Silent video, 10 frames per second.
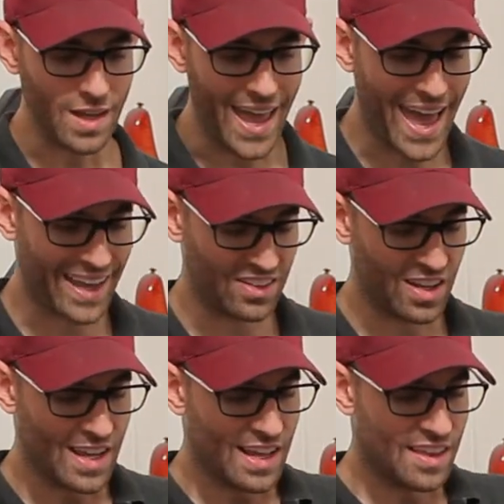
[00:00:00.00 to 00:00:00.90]
and
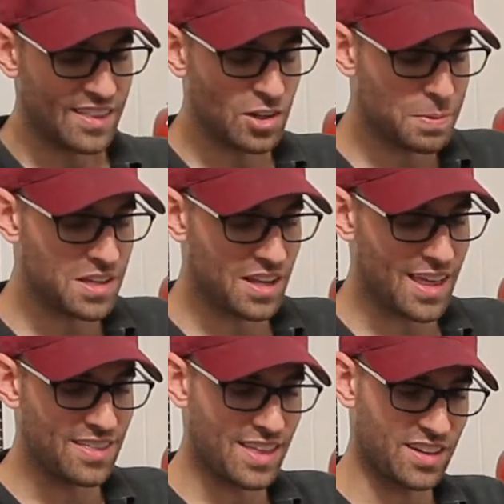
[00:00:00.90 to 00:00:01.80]
this piece
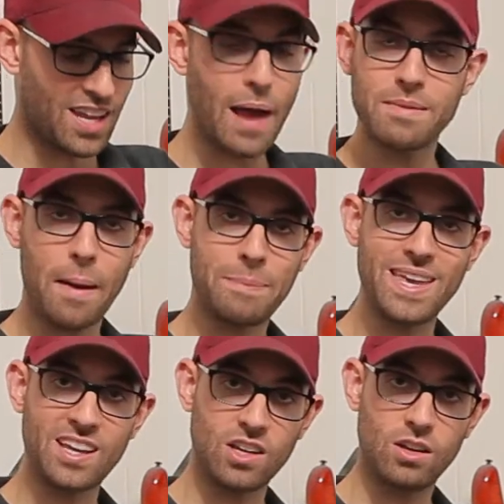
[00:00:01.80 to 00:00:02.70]
in the top not
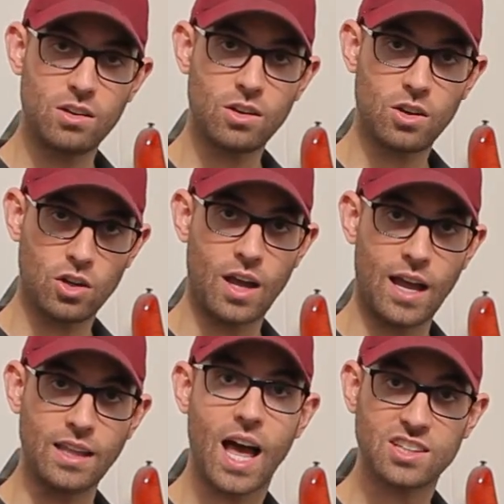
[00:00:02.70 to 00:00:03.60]
being
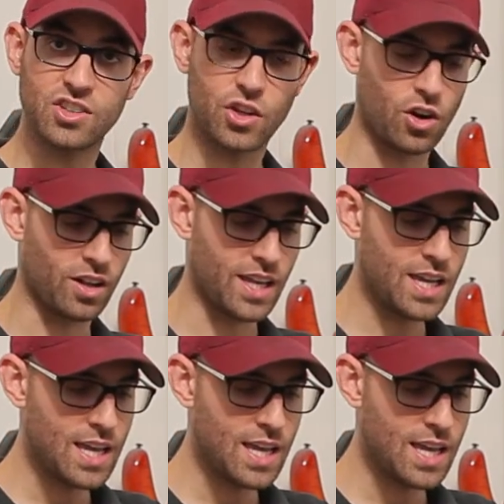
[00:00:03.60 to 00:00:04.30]
locked securely.